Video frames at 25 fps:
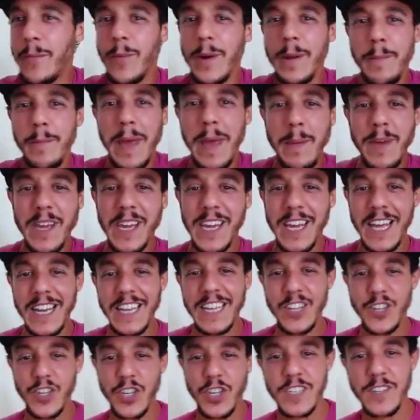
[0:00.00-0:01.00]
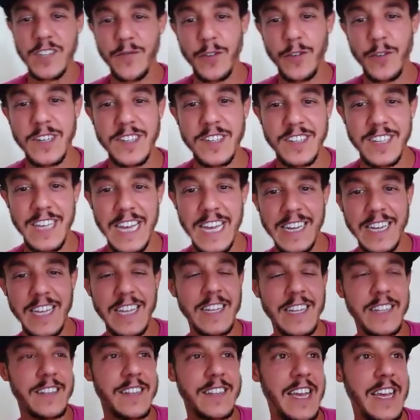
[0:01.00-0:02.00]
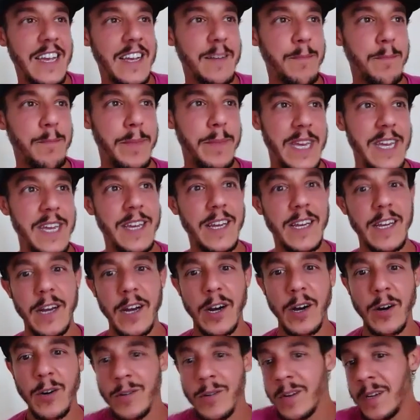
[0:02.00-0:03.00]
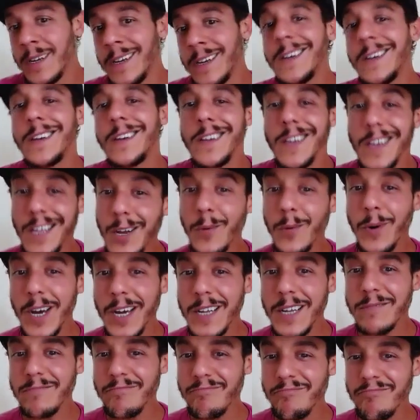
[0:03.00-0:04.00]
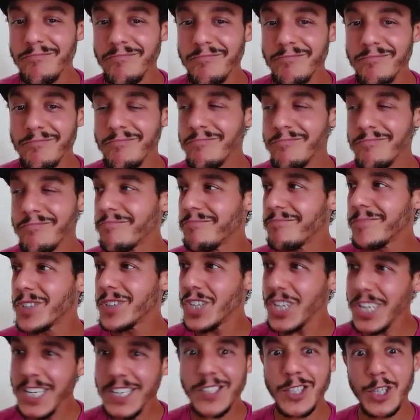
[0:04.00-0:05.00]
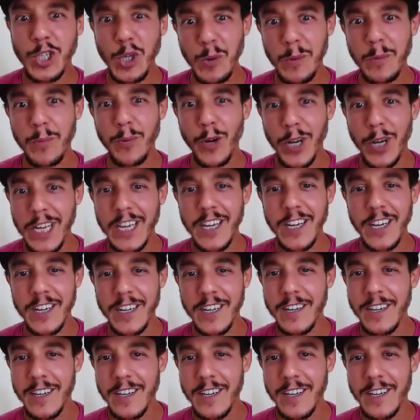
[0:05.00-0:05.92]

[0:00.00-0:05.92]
Maybe can he just for a second take a beat and go, you know what? She is doing pretty good.